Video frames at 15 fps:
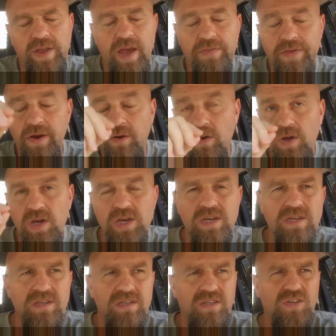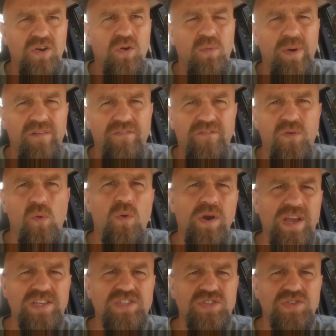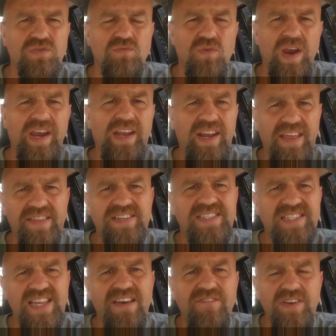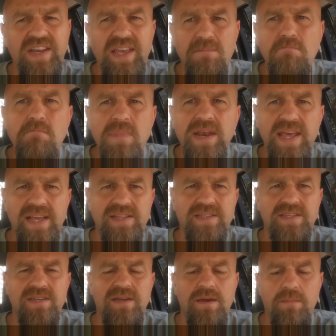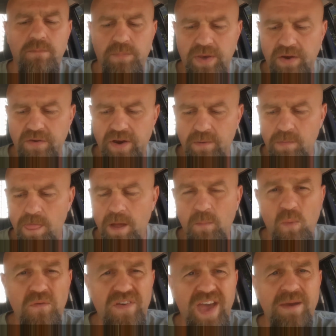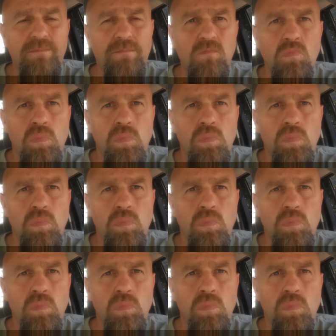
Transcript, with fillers: down there, you know, about four inches of rain in a 70 minute period. And we've had